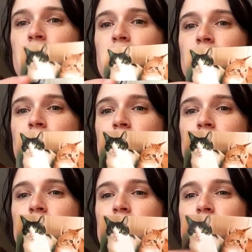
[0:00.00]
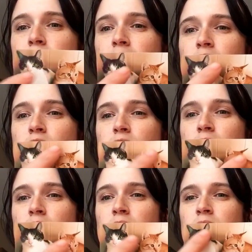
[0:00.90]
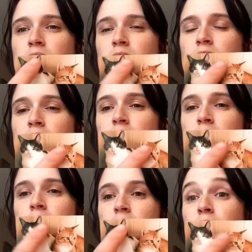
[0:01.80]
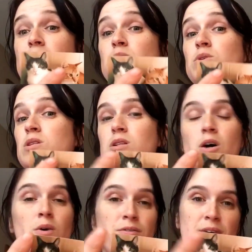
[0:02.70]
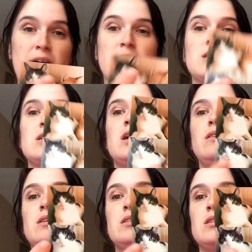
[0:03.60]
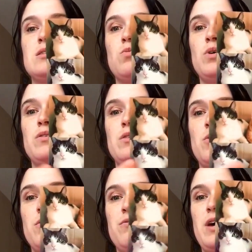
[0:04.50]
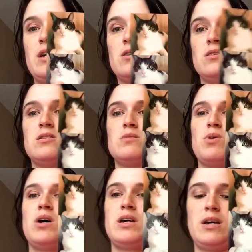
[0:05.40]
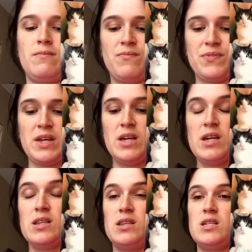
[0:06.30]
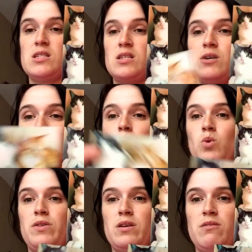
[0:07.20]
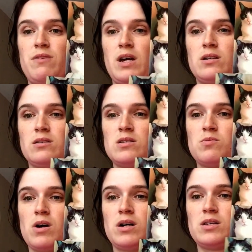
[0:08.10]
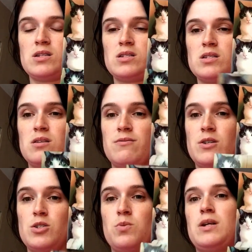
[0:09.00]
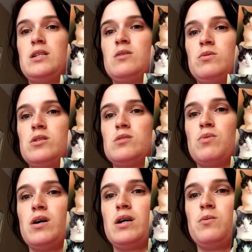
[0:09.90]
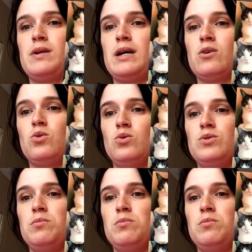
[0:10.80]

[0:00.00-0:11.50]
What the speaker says: it looks in this picture. That's with no effect, and this is with no effect on the Sprocket. This, though, is with an effect on the Sprocket. This is the first one I did with the Sprocket when I cooled the